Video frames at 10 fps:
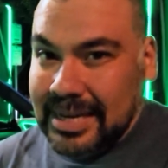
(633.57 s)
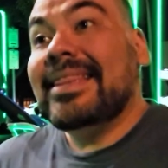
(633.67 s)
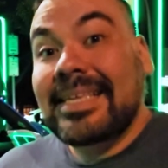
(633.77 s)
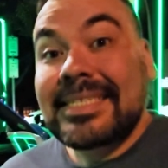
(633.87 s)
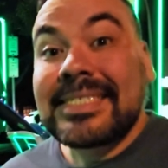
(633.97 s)

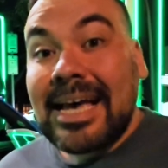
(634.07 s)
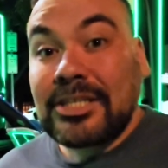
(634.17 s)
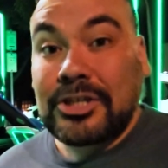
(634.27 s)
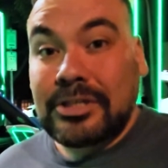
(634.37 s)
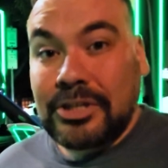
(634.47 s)
This
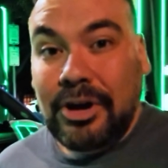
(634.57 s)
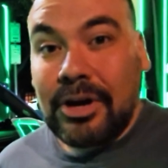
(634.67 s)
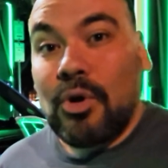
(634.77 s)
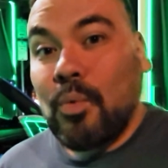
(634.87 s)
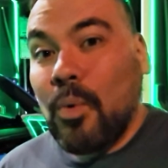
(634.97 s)
session
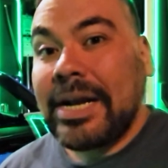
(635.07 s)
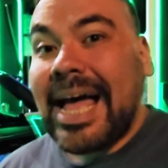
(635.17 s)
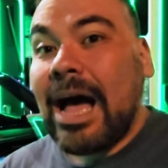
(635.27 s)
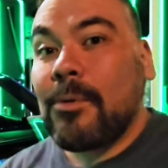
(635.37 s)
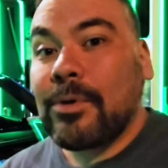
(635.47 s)
took one
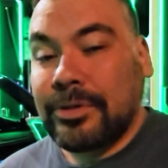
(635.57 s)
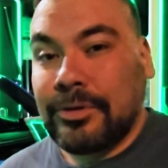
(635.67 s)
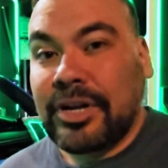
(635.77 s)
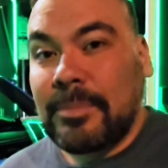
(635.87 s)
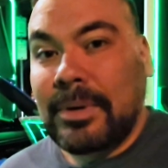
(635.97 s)
hour and
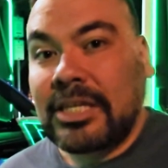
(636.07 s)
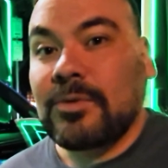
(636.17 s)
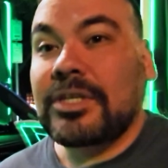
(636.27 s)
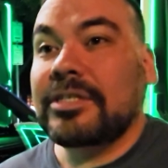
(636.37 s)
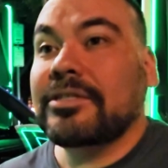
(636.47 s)
thirty minutes,
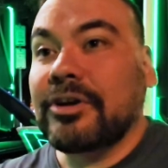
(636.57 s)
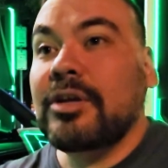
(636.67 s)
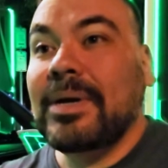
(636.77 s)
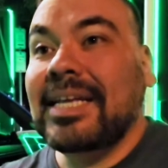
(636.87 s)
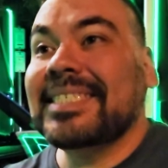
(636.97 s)
which is
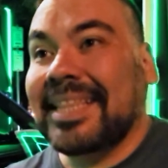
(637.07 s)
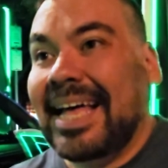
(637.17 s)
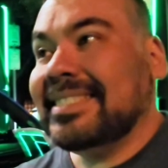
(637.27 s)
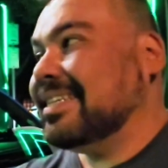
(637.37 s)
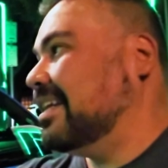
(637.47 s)
thirty minutes
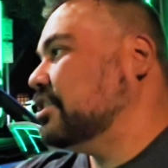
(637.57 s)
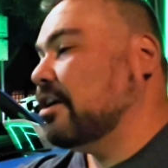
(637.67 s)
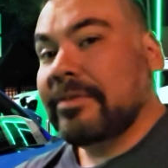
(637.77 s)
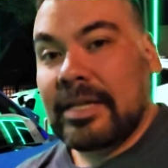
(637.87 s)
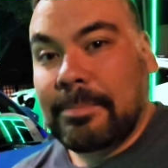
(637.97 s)
less than a
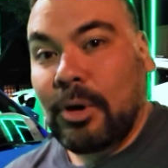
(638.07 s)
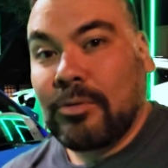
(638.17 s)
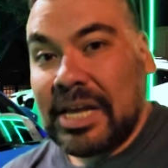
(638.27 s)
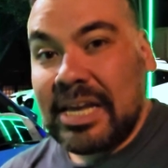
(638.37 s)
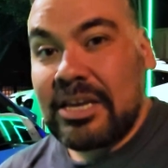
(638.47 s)
Chevrolet Bolt
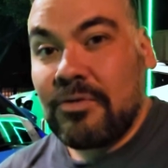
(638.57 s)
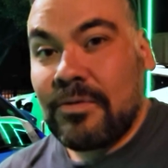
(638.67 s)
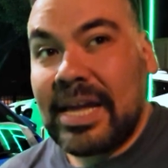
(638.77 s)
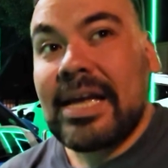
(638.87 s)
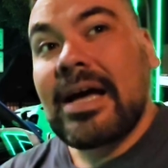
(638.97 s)
E U
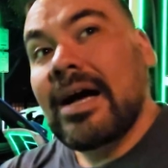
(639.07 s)
V.